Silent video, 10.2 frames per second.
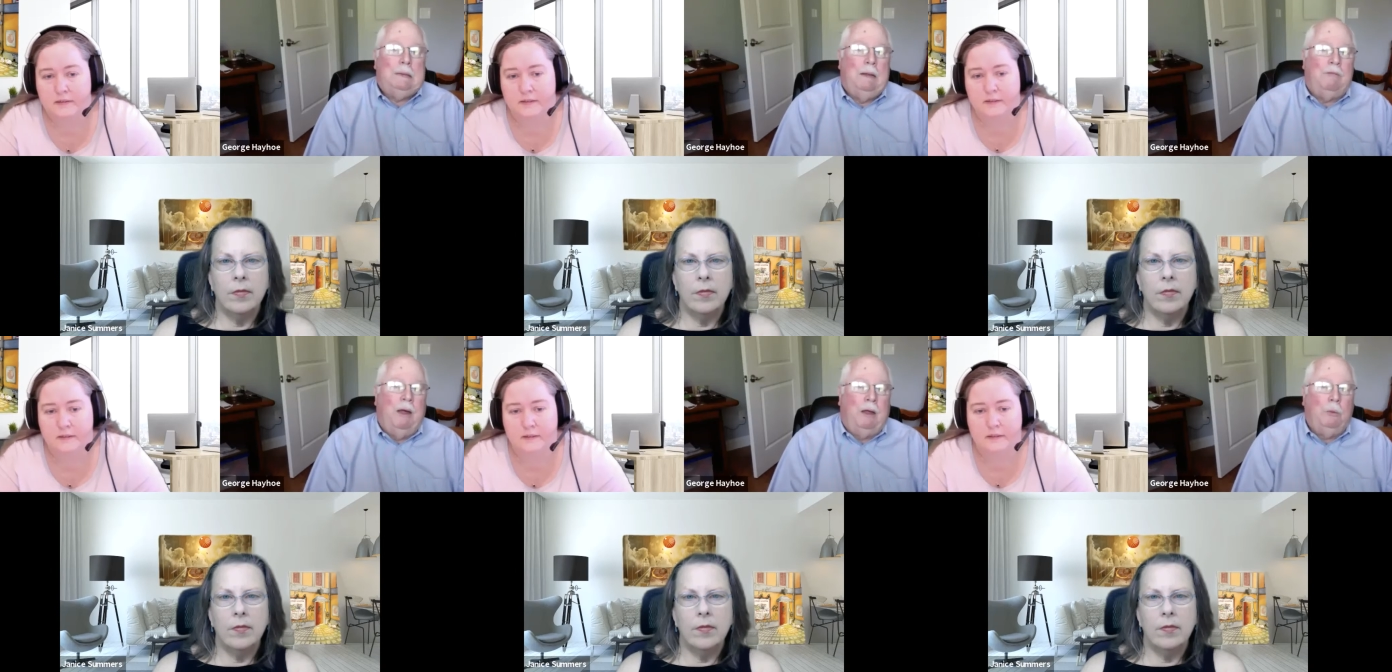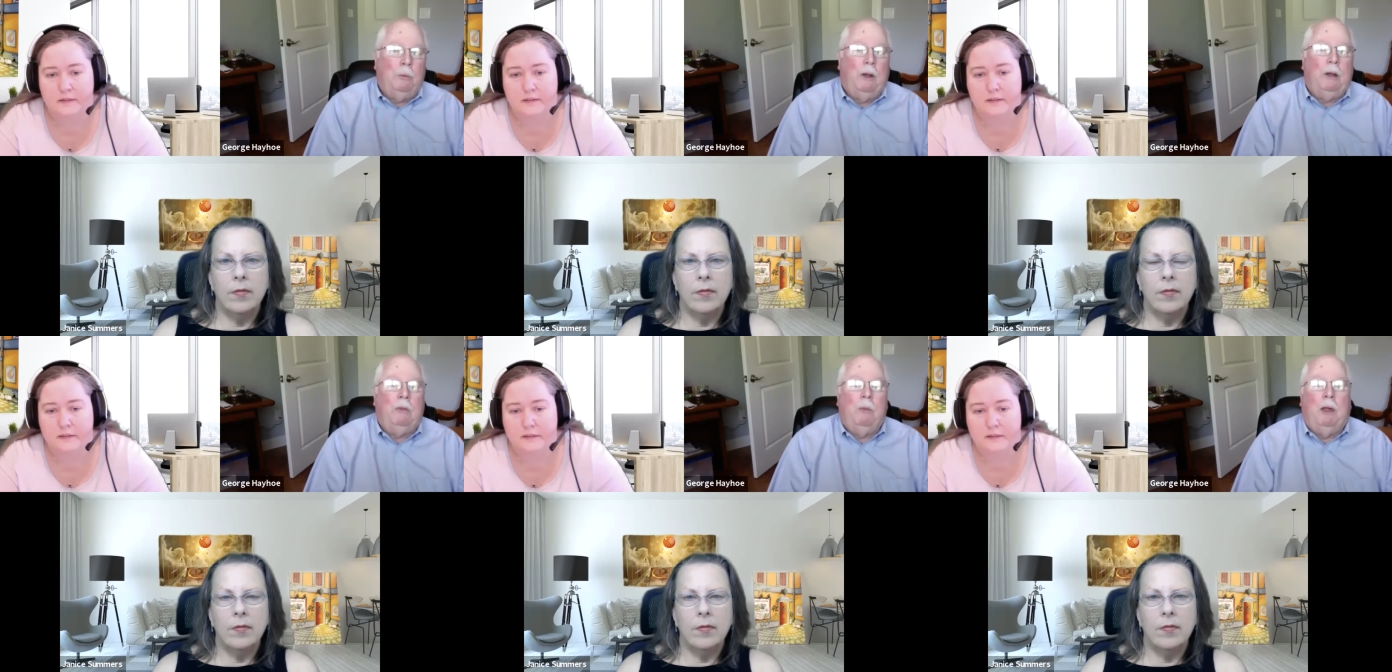
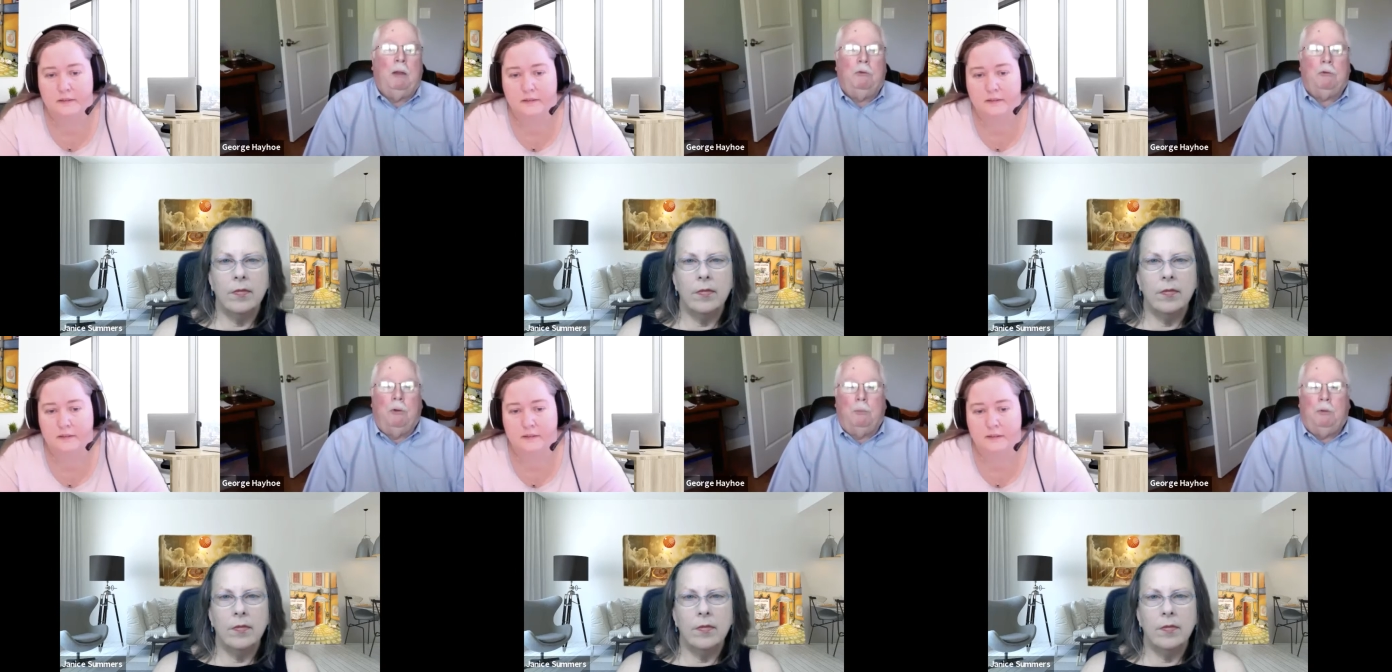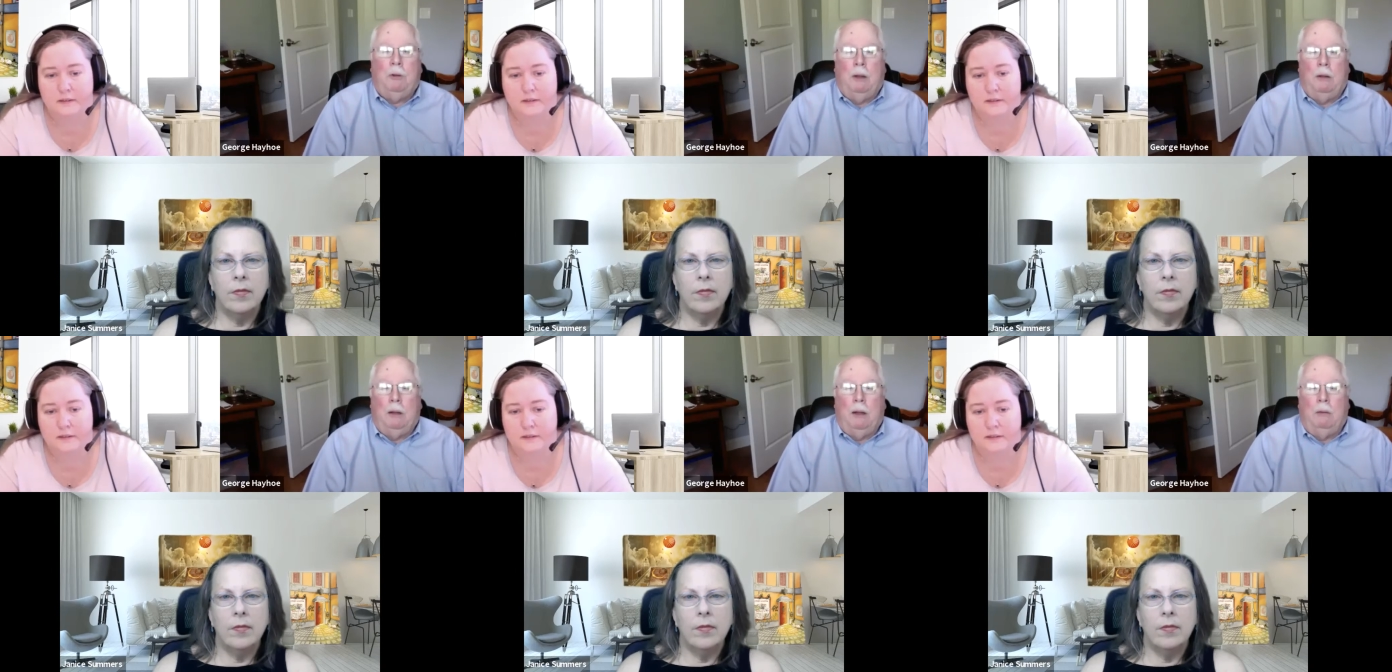Speaker 1: evaluating the manuscript and, and